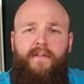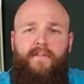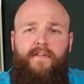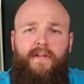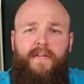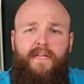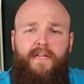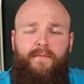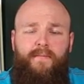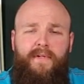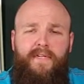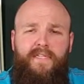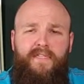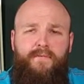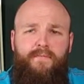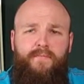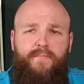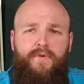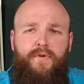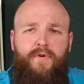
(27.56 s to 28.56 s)
the Lindemans
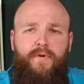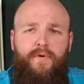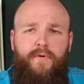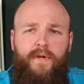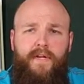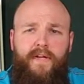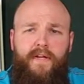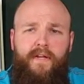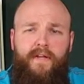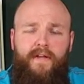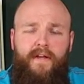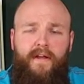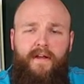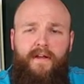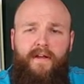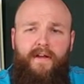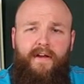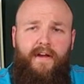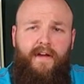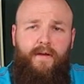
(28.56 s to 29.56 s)
brewery
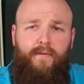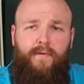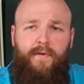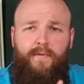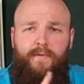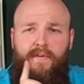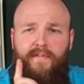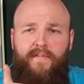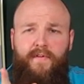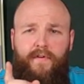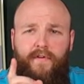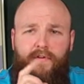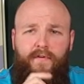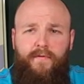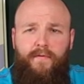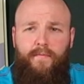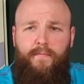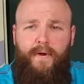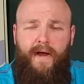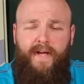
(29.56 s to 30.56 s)
I will refer
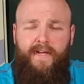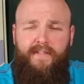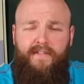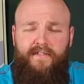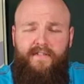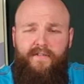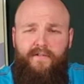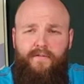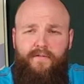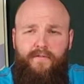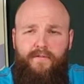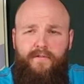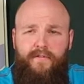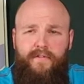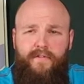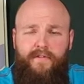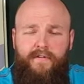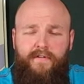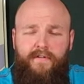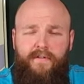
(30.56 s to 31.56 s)
you back to
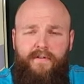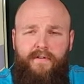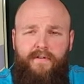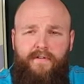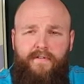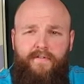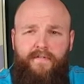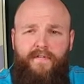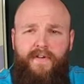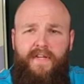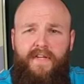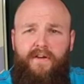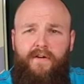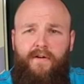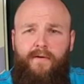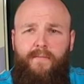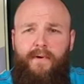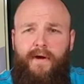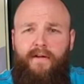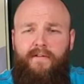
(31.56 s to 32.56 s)
the
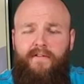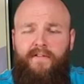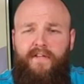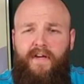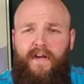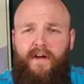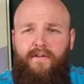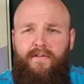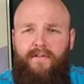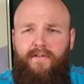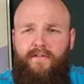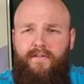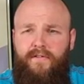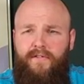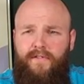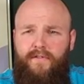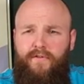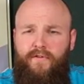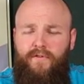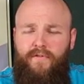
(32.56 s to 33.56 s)
video about the Oude
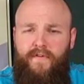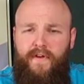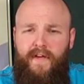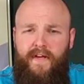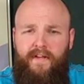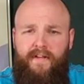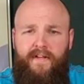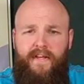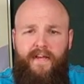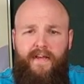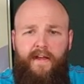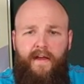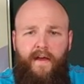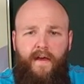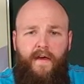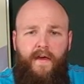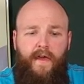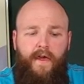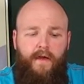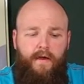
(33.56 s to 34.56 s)
Gueuze Cuvée René.
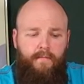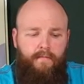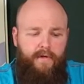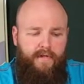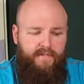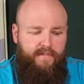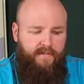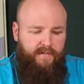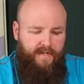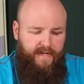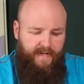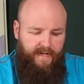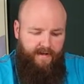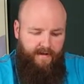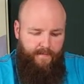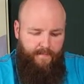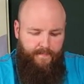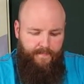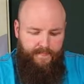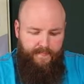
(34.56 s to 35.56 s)
But
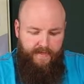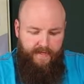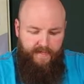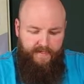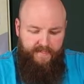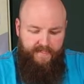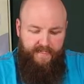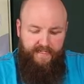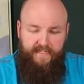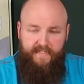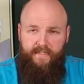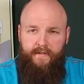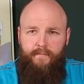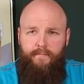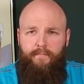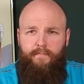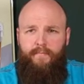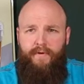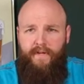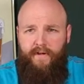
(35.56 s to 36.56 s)
today, this
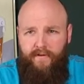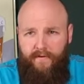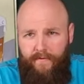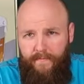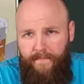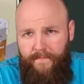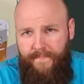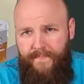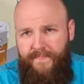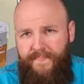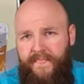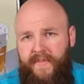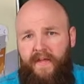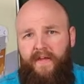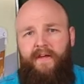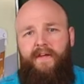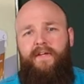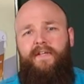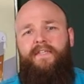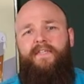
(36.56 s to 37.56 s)
beer.
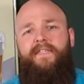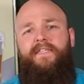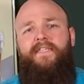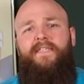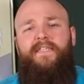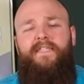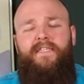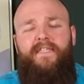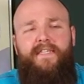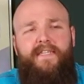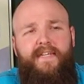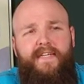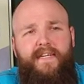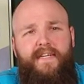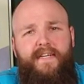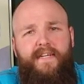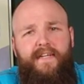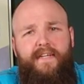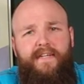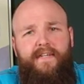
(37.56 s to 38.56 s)
This is
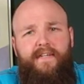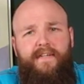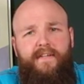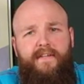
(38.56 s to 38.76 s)
uh,